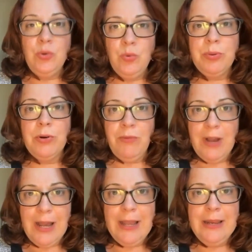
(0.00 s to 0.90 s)
to
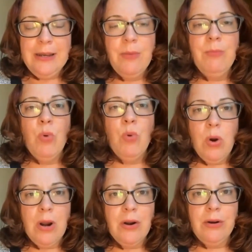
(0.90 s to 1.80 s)
provide
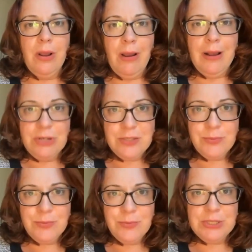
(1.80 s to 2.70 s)
more bus
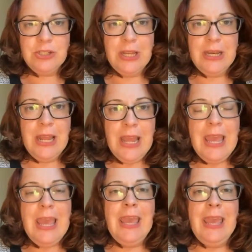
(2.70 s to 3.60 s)
transportation